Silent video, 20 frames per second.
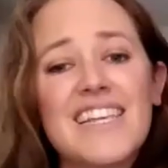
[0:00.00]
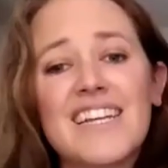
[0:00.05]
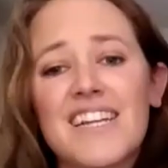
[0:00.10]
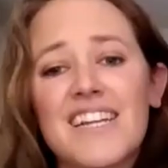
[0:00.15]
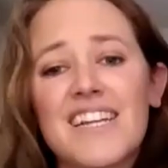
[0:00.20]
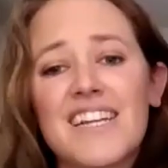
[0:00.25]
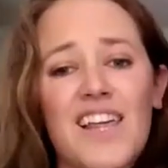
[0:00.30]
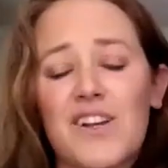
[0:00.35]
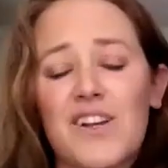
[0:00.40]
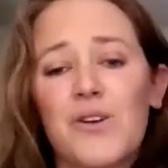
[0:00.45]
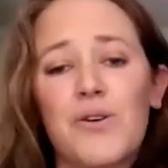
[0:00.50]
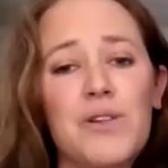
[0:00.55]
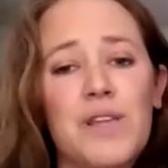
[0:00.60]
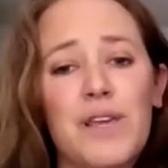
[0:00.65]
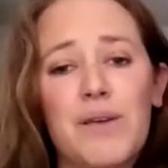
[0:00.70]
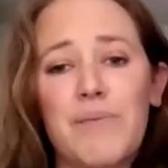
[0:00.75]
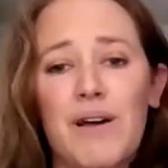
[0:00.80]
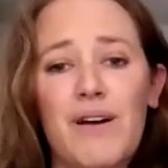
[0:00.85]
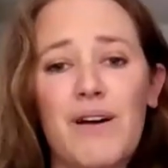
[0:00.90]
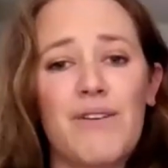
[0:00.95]
send another cold
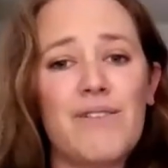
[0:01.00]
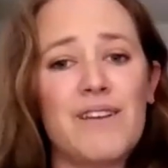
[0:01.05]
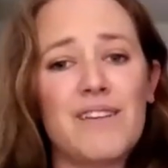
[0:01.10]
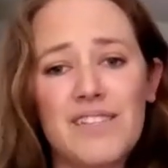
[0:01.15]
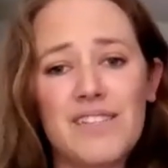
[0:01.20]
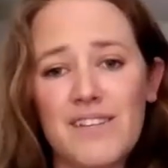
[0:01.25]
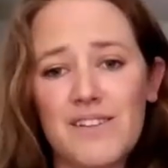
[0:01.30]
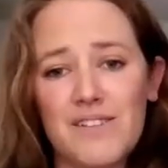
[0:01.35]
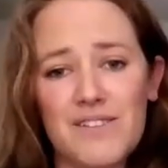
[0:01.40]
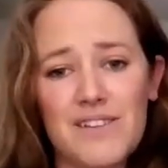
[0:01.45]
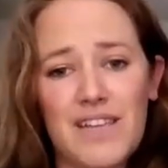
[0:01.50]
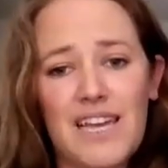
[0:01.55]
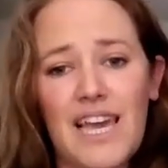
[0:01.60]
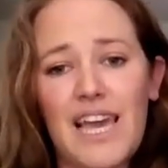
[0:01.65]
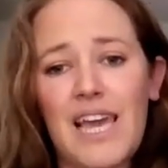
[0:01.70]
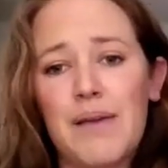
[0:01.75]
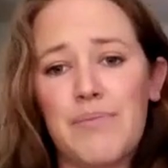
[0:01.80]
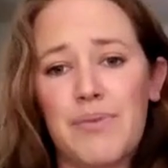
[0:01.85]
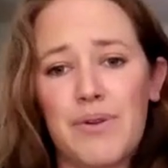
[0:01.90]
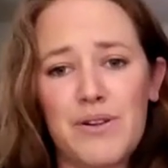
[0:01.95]
email until like
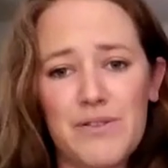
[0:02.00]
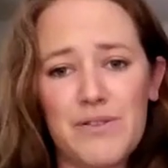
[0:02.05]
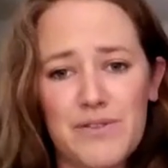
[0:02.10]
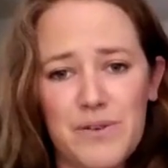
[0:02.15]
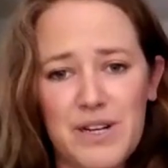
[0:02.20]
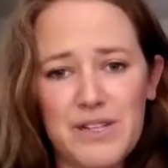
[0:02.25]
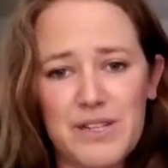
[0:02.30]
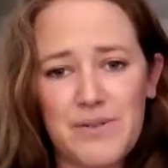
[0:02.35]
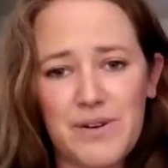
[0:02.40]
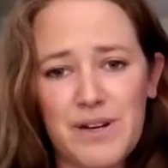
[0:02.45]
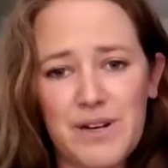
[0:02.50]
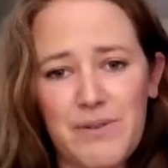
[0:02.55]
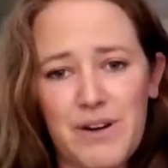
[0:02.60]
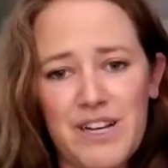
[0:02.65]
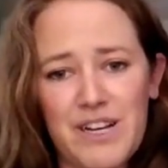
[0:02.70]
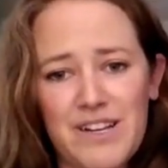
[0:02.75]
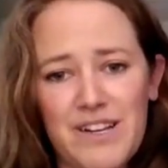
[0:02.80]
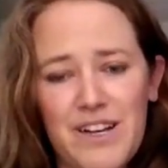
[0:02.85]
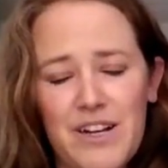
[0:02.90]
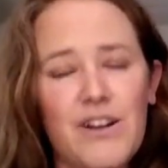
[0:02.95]
April of twenty
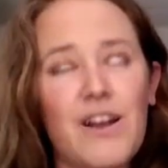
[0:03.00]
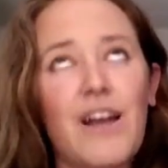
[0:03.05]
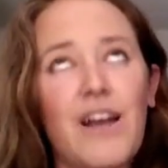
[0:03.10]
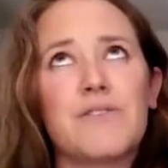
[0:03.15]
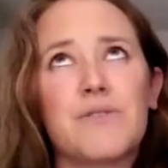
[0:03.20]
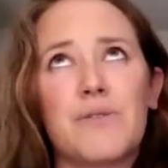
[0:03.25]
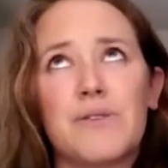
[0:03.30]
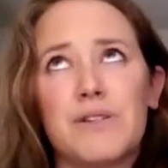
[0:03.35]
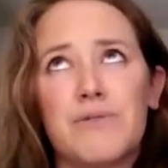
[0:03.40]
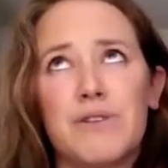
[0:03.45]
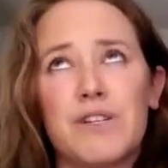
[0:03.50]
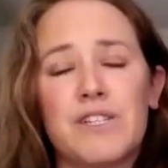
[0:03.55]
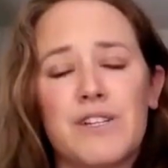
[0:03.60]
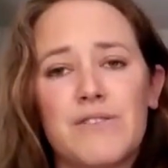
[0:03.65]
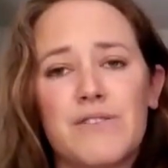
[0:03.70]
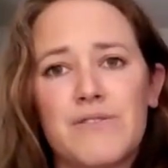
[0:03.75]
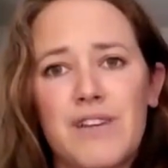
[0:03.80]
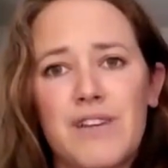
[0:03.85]
twenty-one or uh, twenty twenty-two.